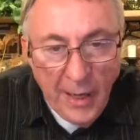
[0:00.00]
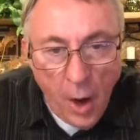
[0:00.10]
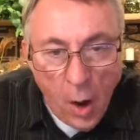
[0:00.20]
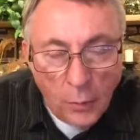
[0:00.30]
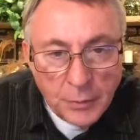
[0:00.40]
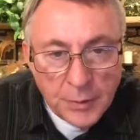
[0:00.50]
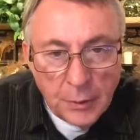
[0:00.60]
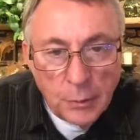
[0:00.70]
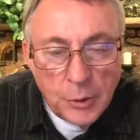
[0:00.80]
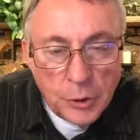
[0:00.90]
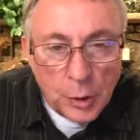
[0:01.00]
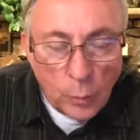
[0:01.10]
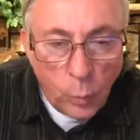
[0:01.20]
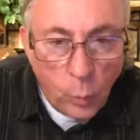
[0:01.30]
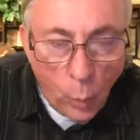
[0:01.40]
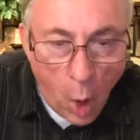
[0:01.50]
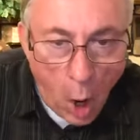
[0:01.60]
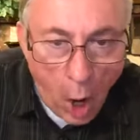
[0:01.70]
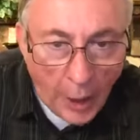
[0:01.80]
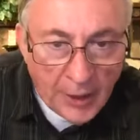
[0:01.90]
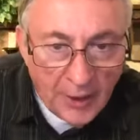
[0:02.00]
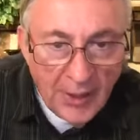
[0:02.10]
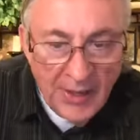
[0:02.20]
also should walk